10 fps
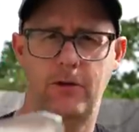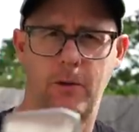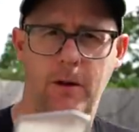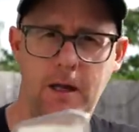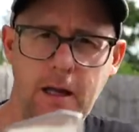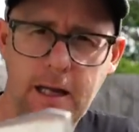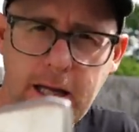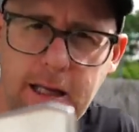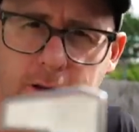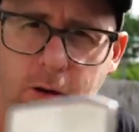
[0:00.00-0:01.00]
So
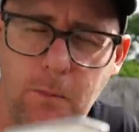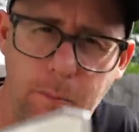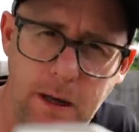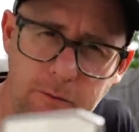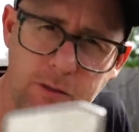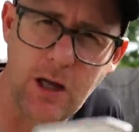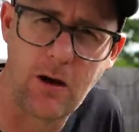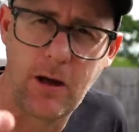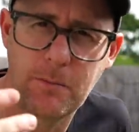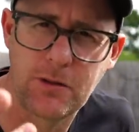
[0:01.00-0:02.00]
it took a bit of
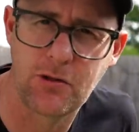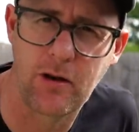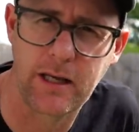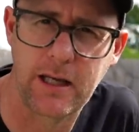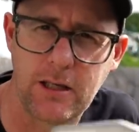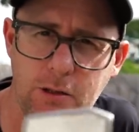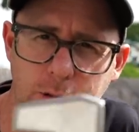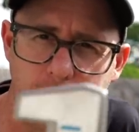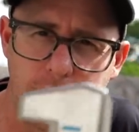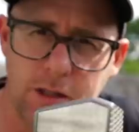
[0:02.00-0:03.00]
time to try and get used
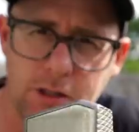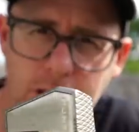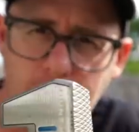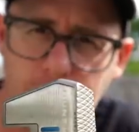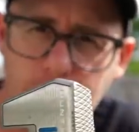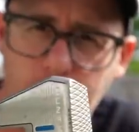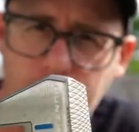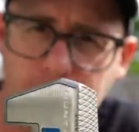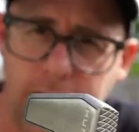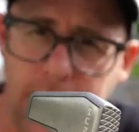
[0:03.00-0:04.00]
to having the shaft
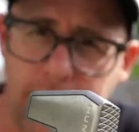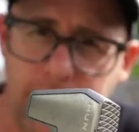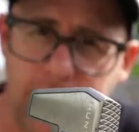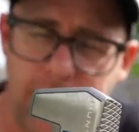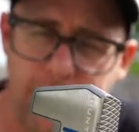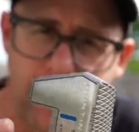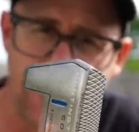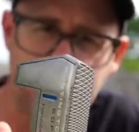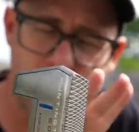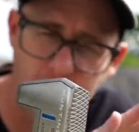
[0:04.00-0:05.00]
forward and then having that
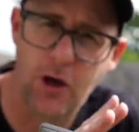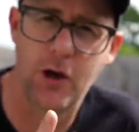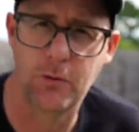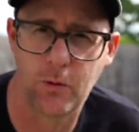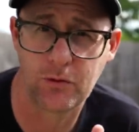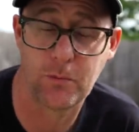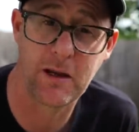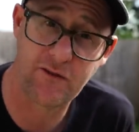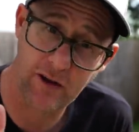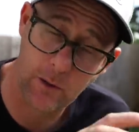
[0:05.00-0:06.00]
face turned, what to
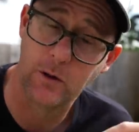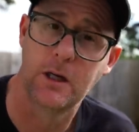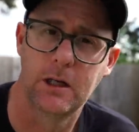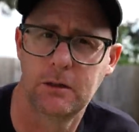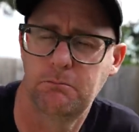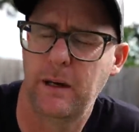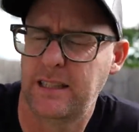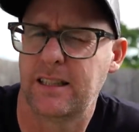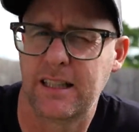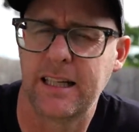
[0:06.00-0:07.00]
me felt
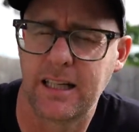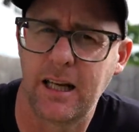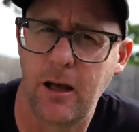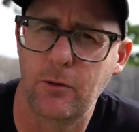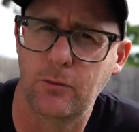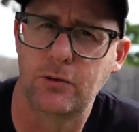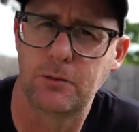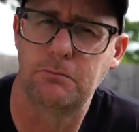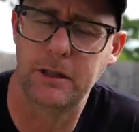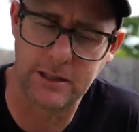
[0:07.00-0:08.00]
basically closed, but